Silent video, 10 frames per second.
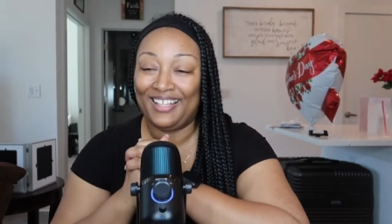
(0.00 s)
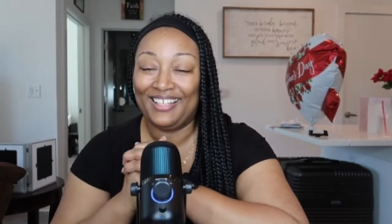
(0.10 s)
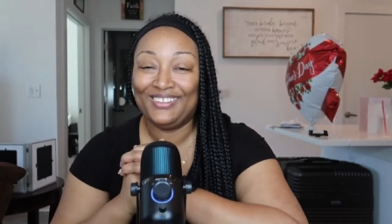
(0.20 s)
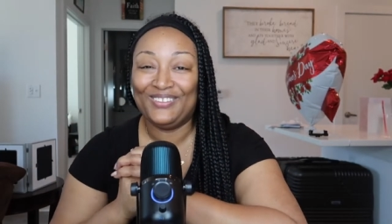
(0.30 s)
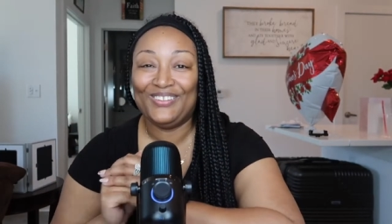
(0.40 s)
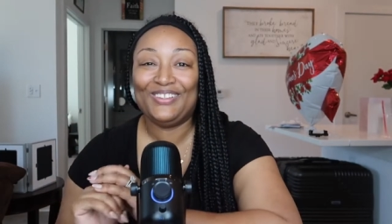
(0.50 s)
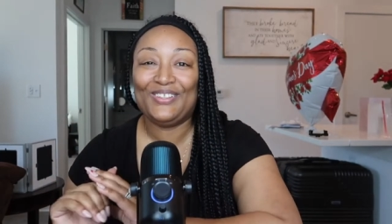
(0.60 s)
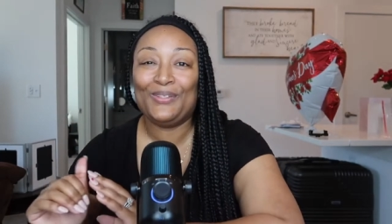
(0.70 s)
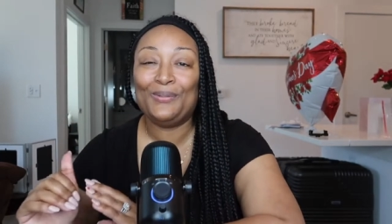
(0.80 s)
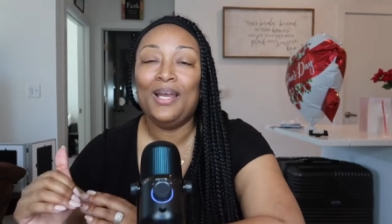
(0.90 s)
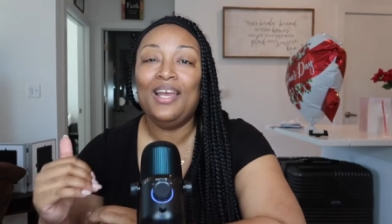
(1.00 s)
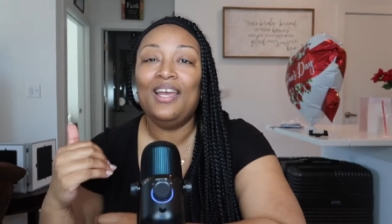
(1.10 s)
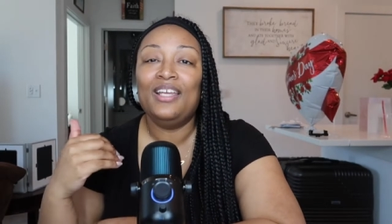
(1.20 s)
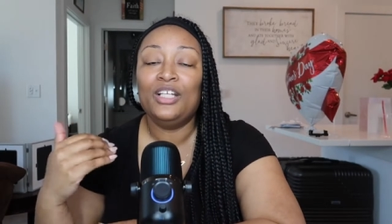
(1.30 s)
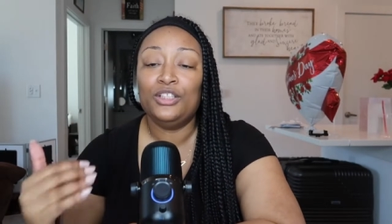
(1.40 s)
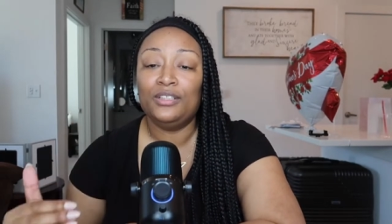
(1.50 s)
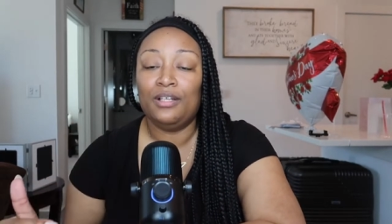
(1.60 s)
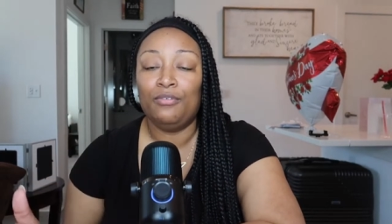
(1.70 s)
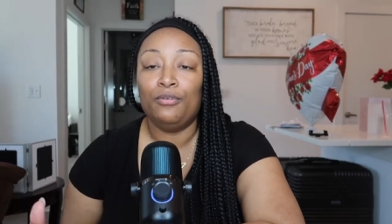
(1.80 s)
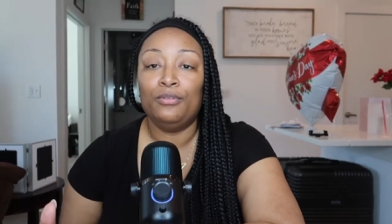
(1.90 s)
that sort. So get
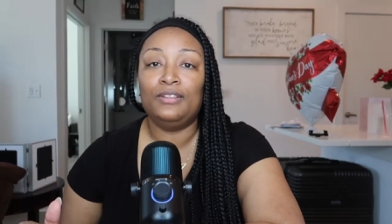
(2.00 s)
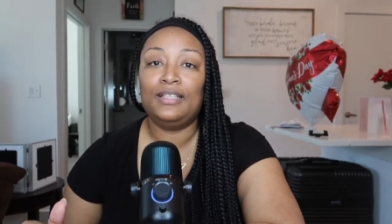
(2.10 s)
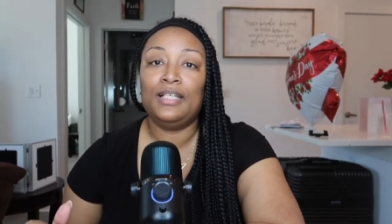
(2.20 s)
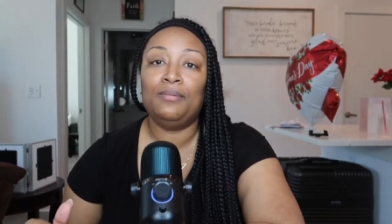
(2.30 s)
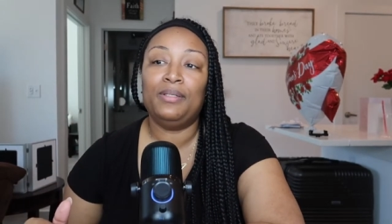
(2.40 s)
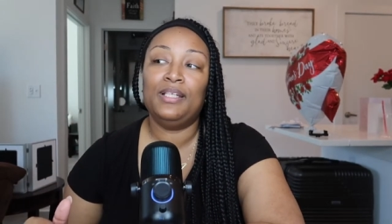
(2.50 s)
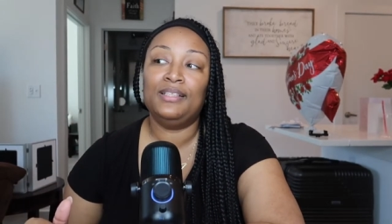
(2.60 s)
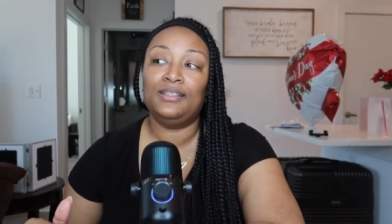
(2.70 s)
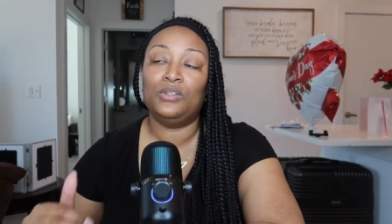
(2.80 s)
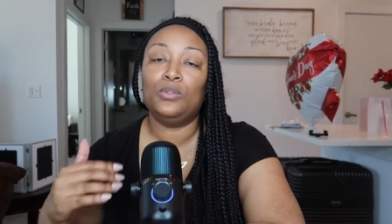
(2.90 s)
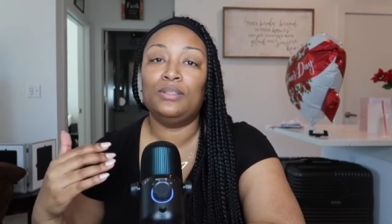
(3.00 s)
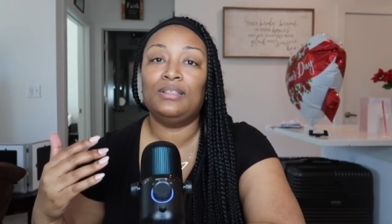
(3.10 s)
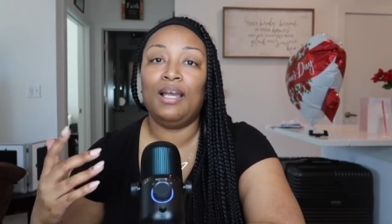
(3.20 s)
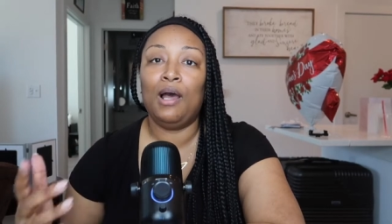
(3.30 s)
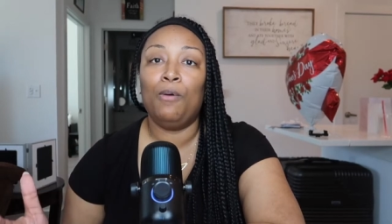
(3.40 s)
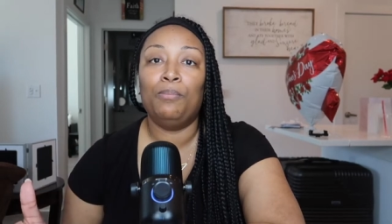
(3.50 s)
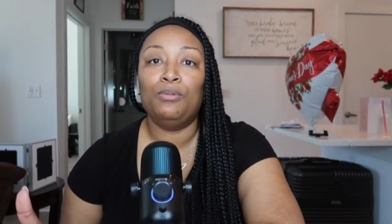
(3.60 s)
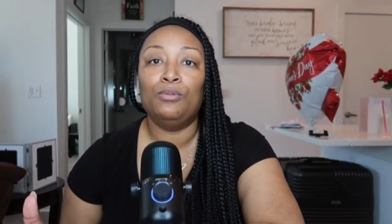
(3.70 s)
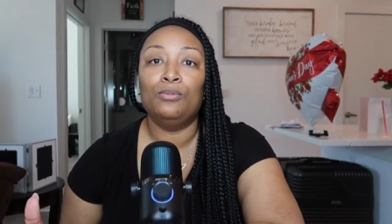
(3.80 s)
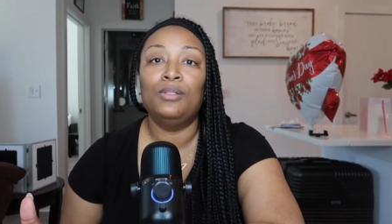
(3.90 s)
yourself a routine because it's going to help
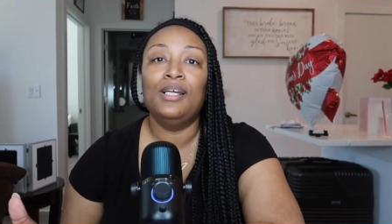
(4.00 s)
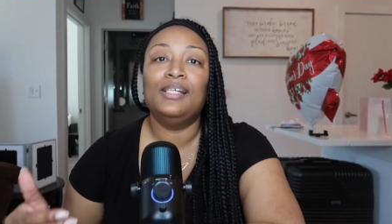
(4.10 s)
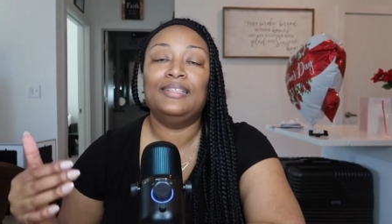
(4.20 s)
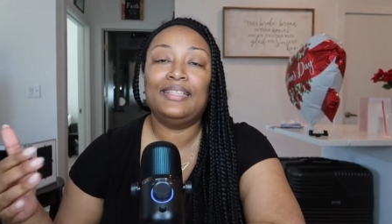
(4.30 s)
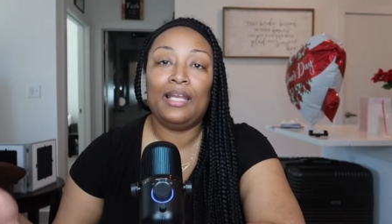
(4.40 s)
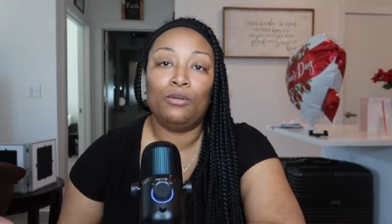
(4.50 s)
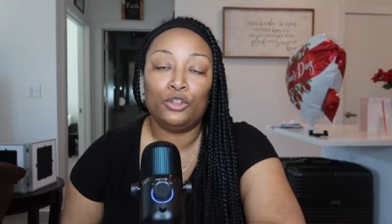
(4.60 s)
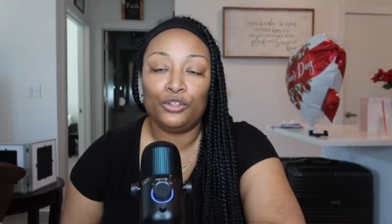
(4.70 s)
you stay on